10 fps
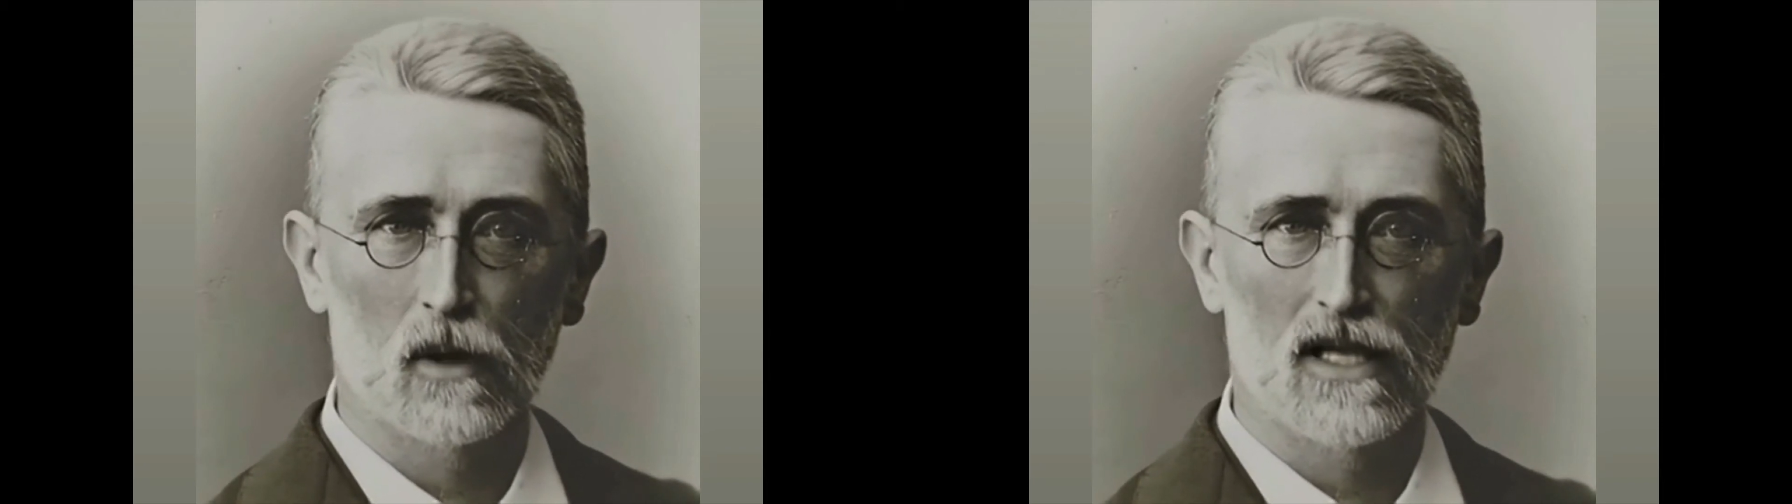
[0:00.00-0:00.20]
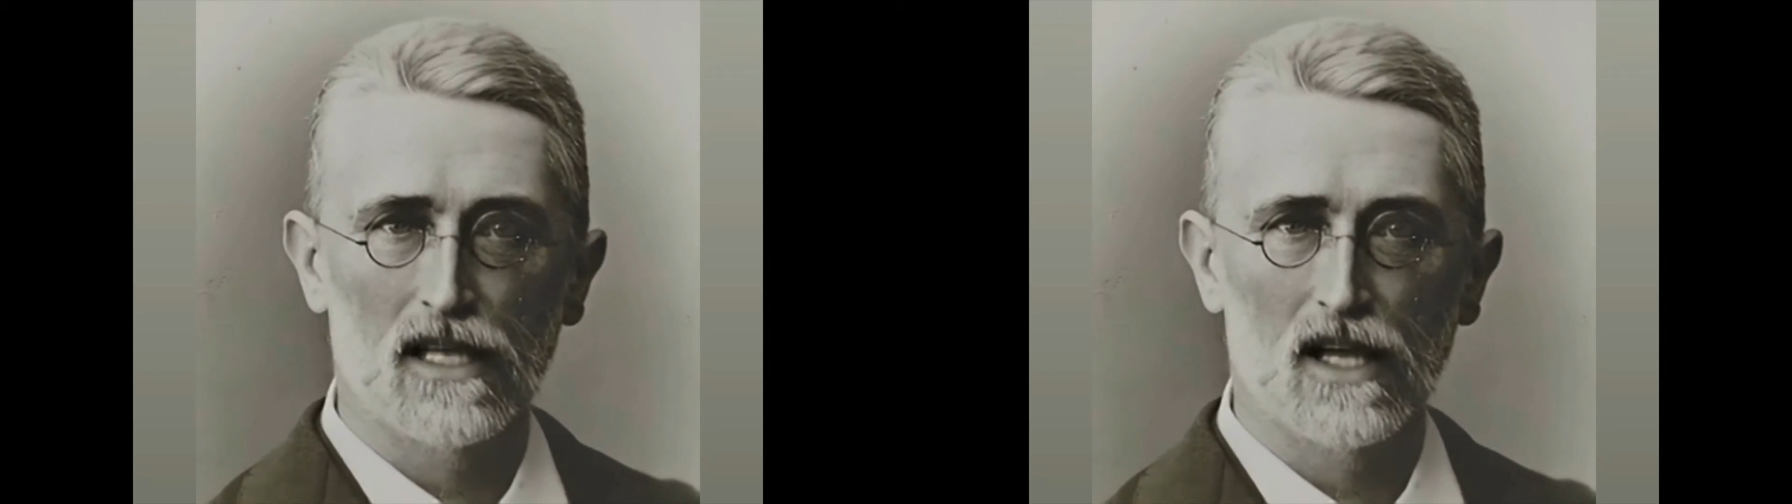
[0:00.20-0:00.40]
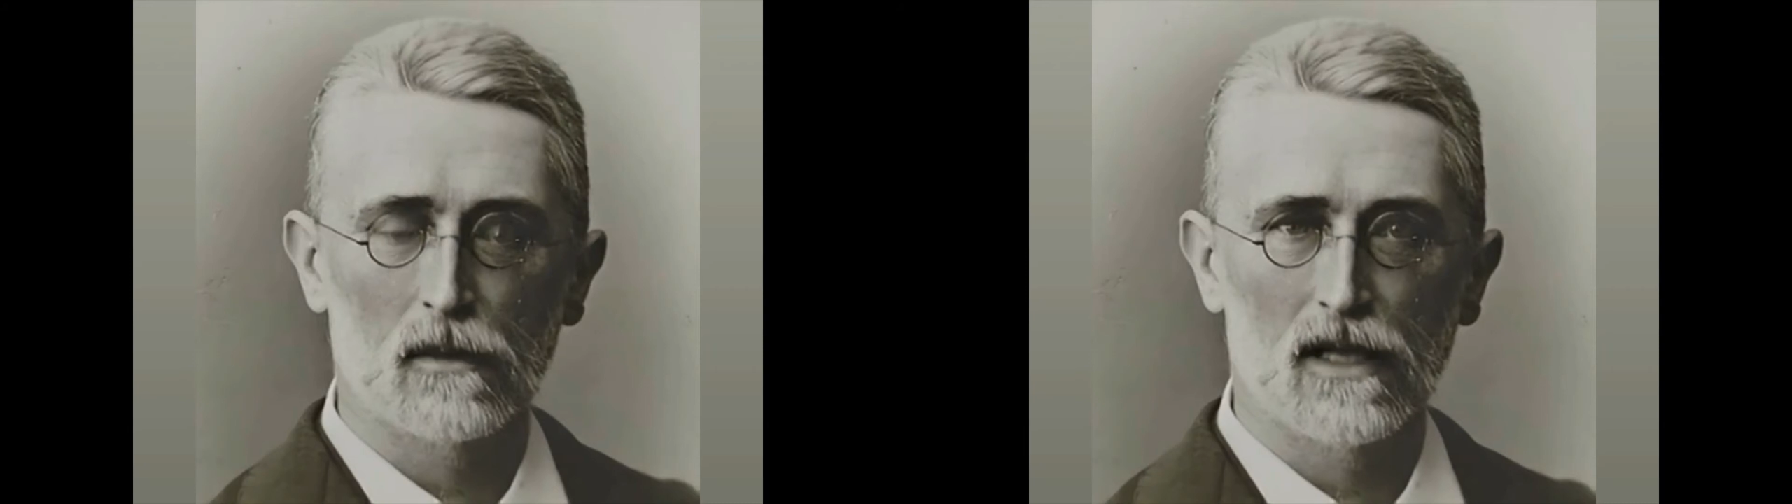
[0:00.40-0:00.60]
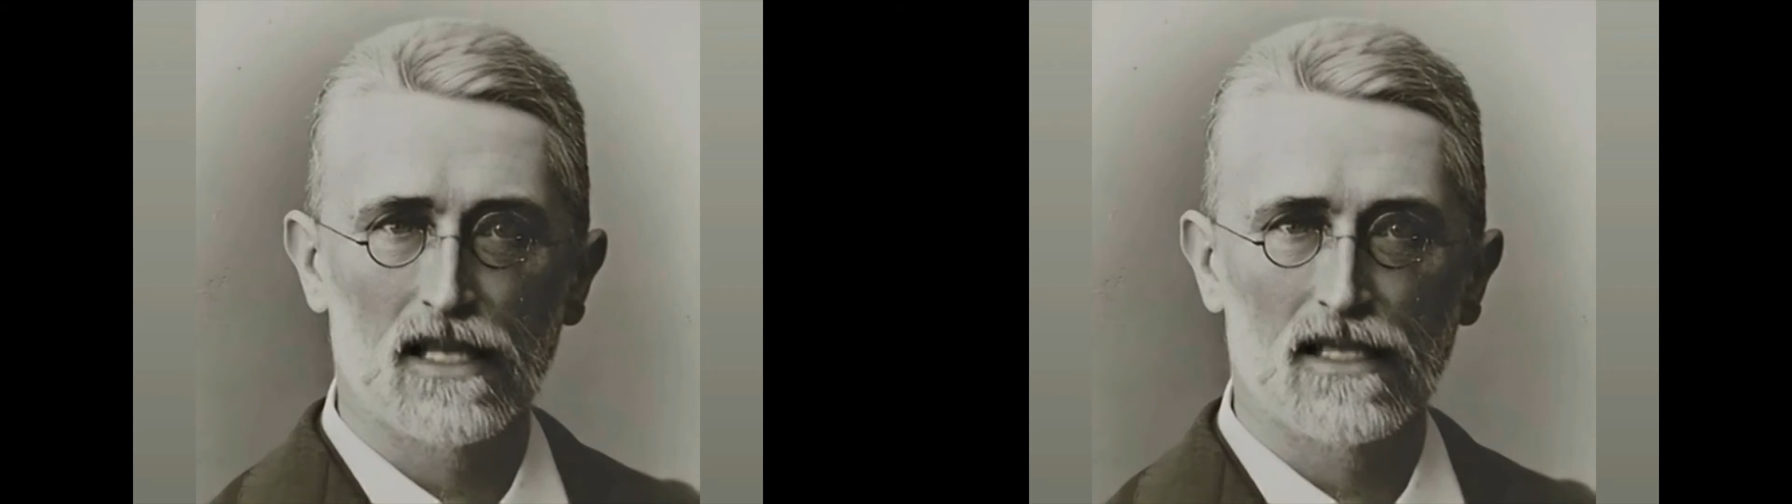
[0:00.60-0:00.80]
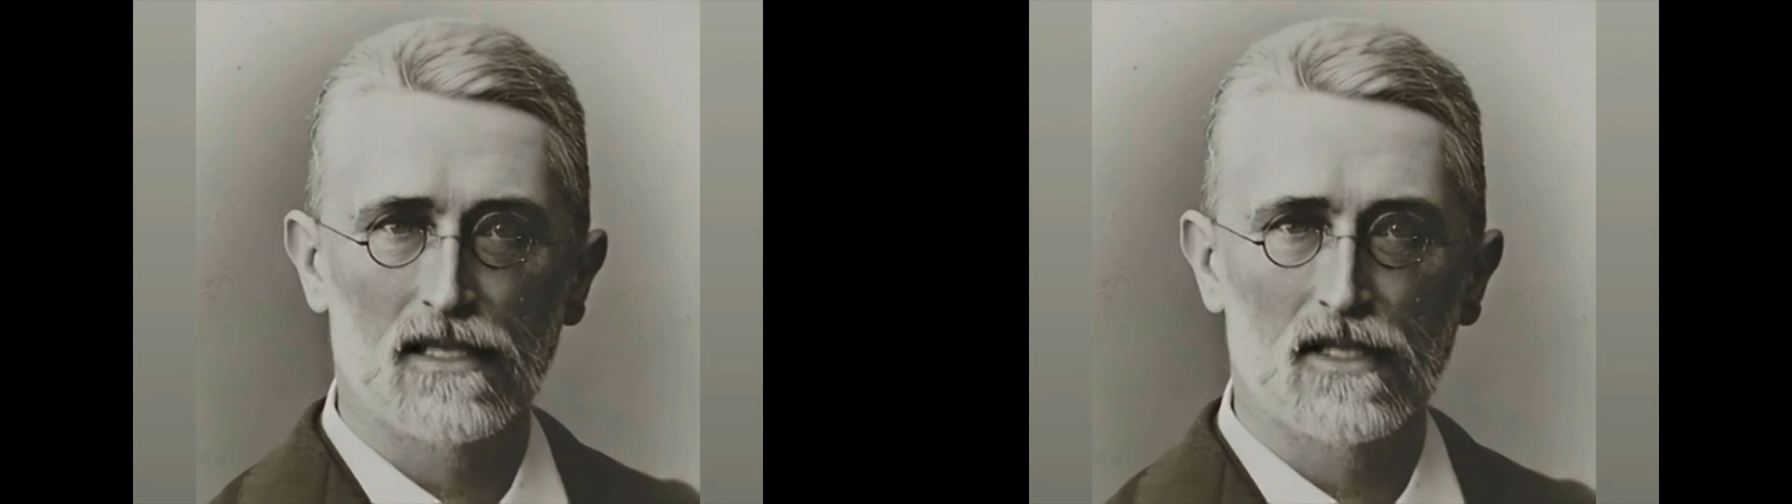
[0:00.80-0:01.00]

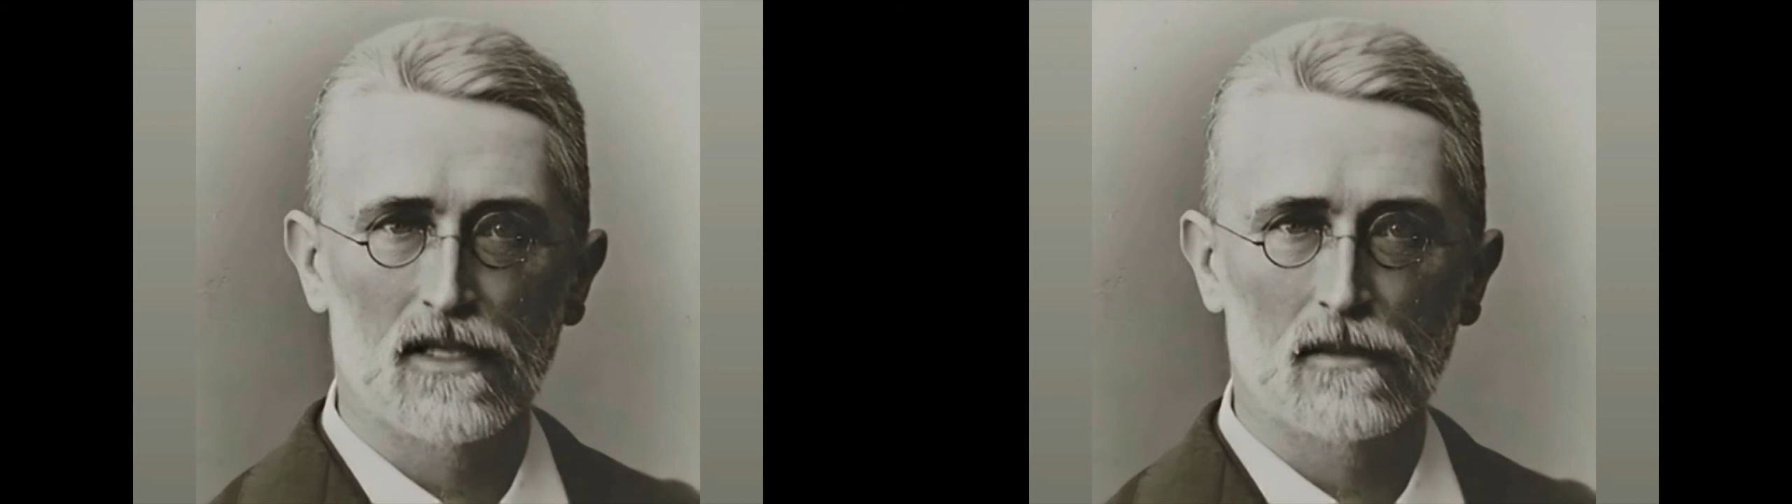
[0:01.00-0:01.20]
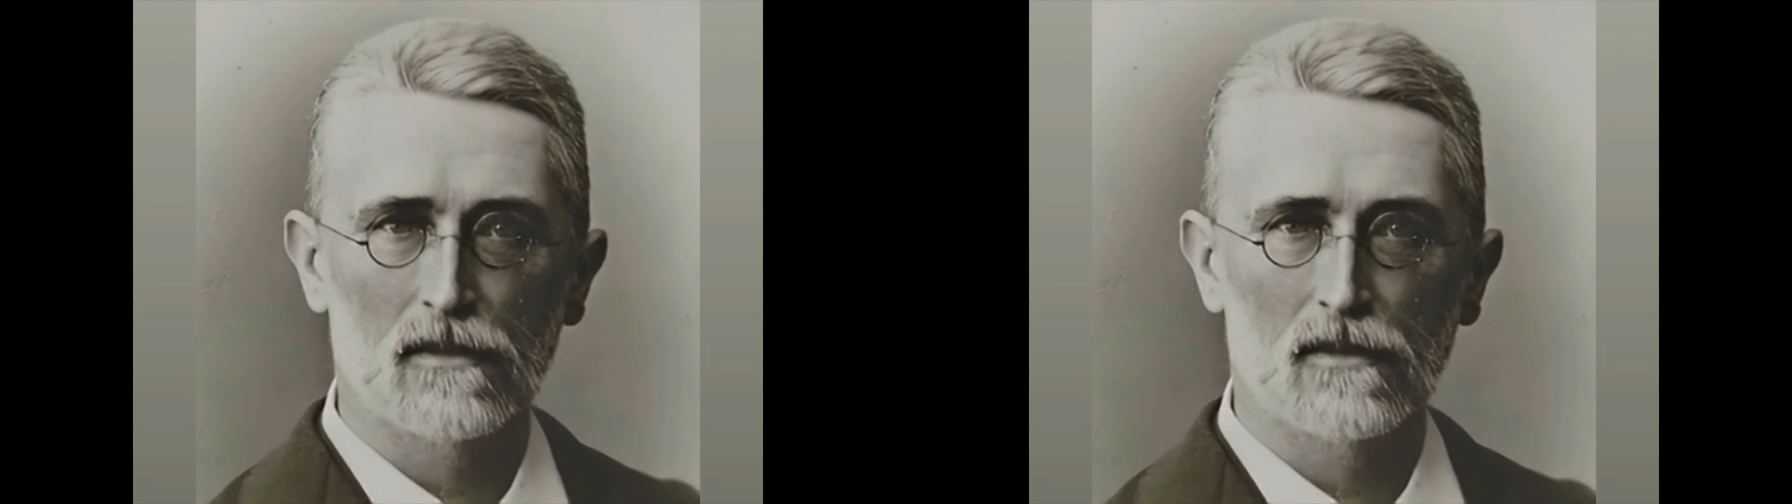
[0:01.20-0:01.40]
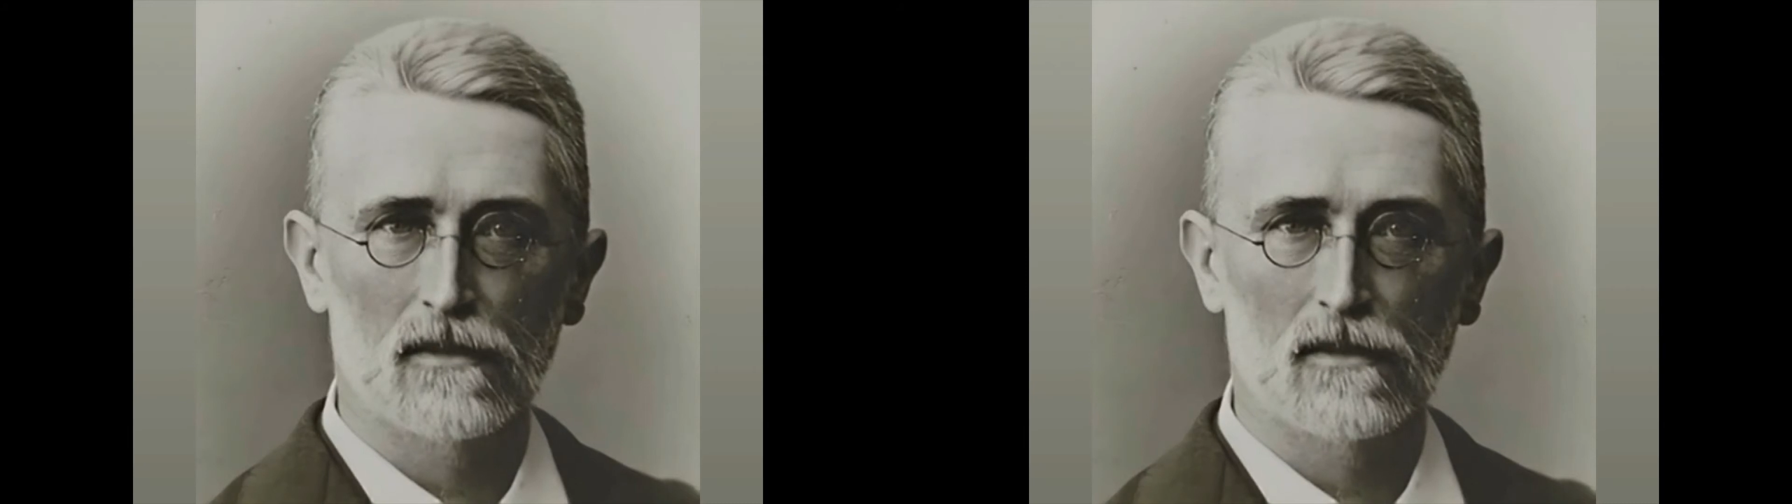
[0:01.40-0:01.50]
polynomials.